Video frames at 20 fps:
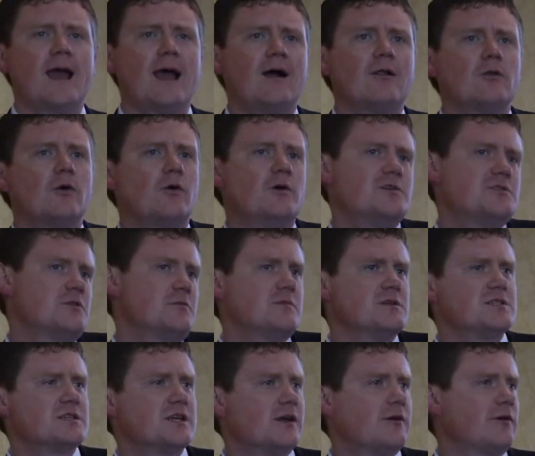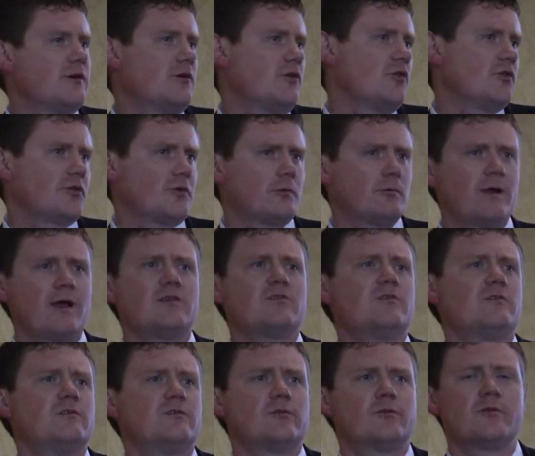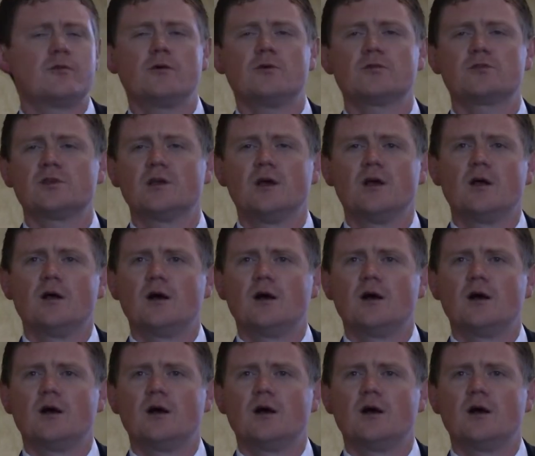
alloys or materials or resins or those